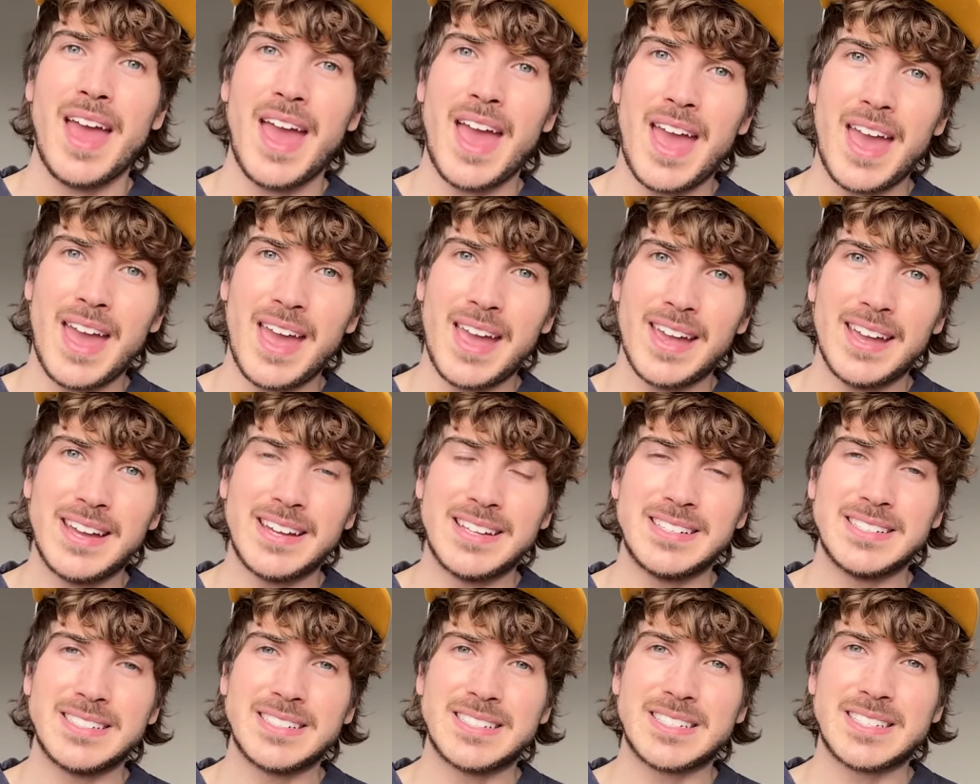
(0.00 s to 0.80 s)

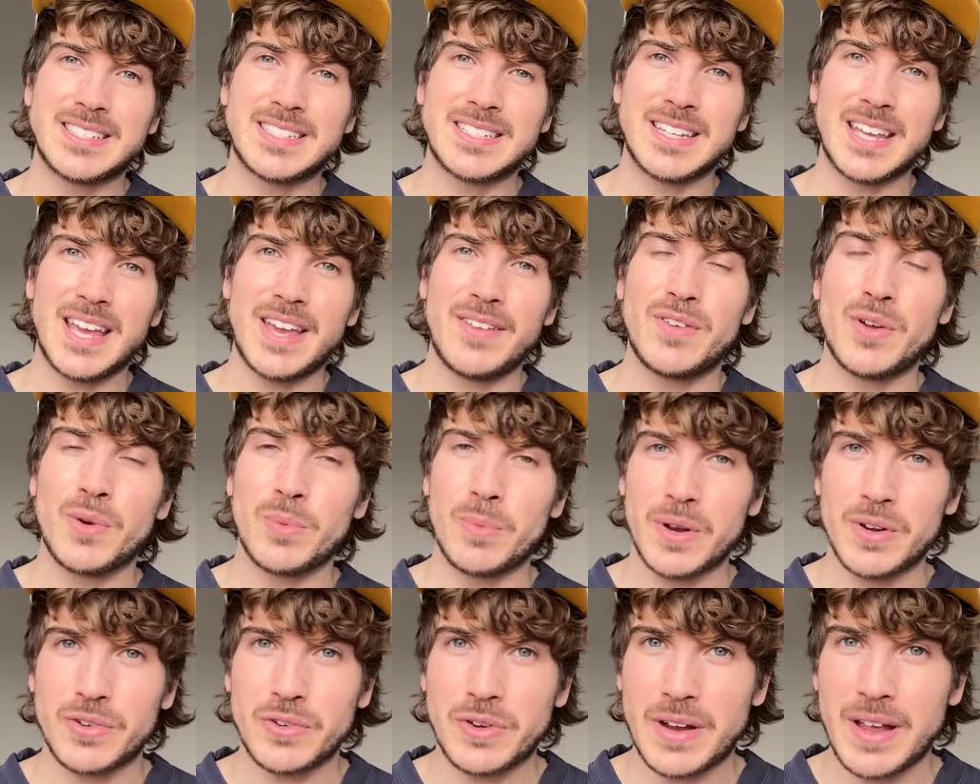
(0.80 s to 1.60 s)
And if you're
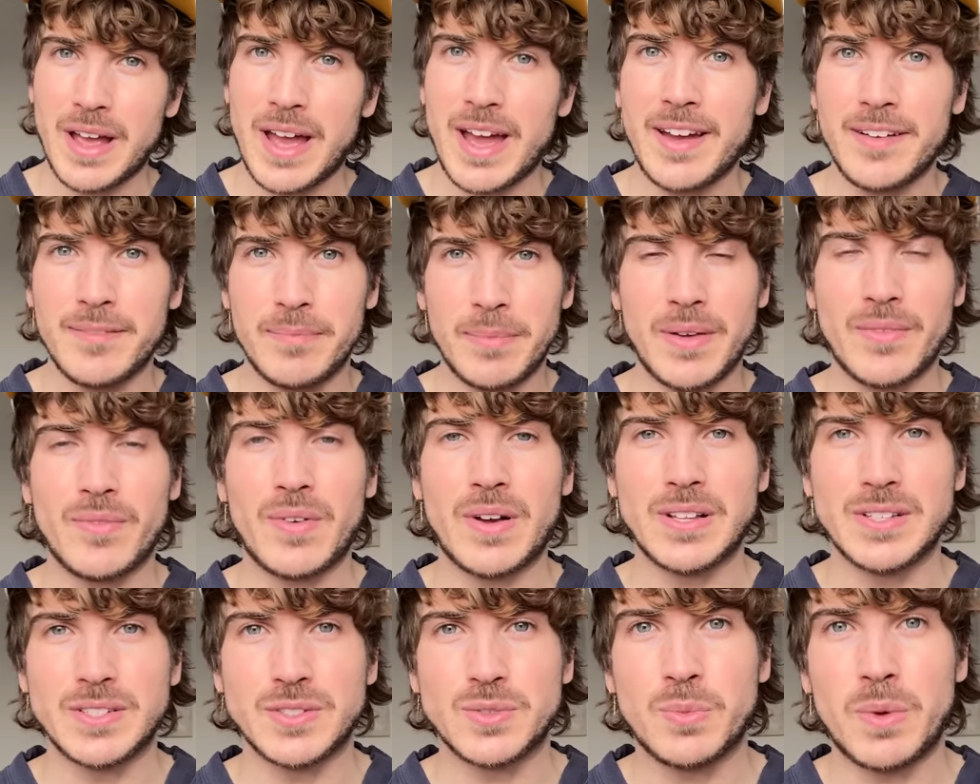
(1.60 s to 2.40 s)
wondering, I have my
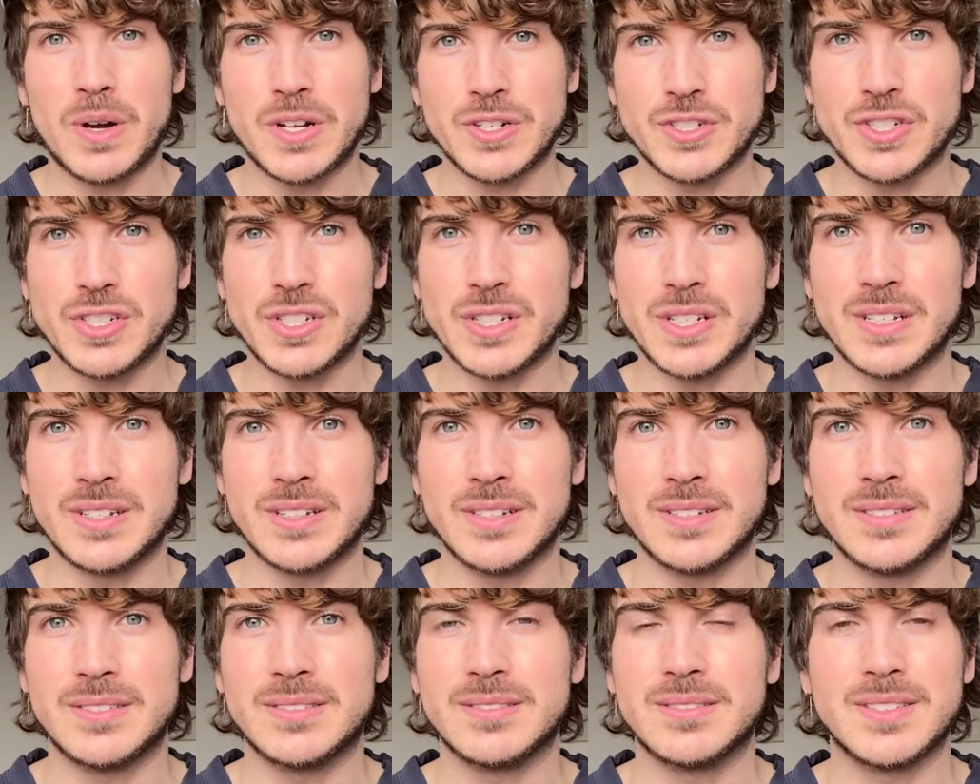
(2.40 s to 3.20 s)
friends
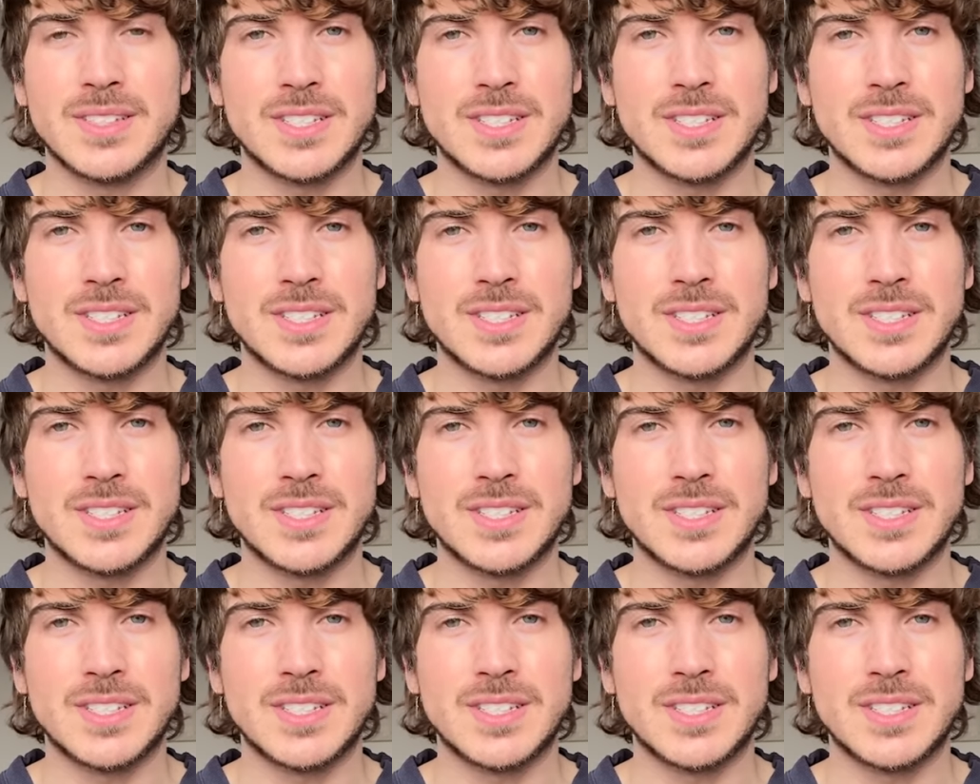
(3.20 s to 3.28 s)
watching